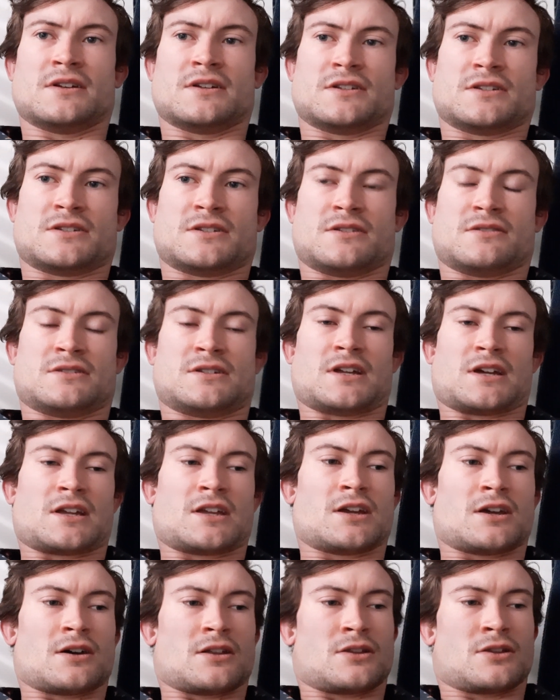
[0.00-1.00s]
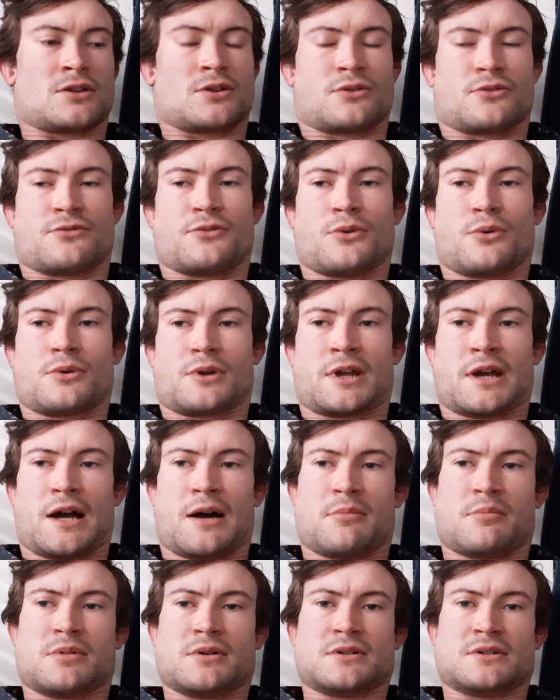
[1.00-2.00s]
So it's like you got the little Ford
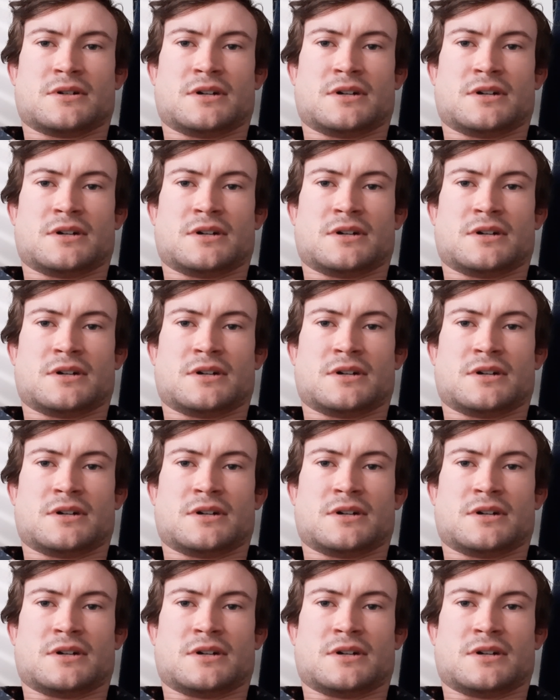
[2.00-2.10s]
Cup,